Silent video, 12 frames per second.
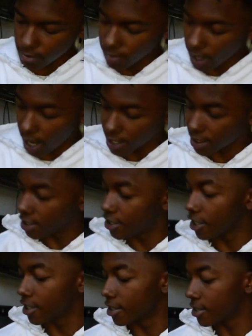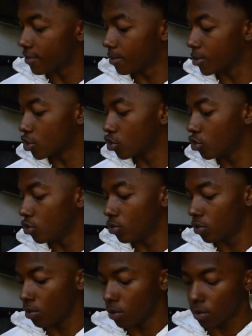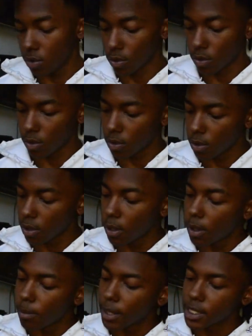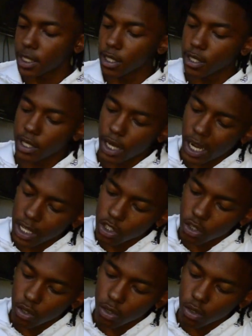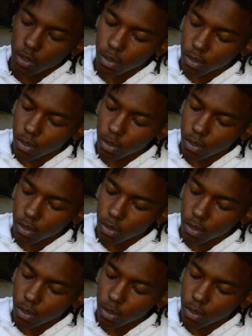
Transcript: I actually took this from the school, my senior year of high school,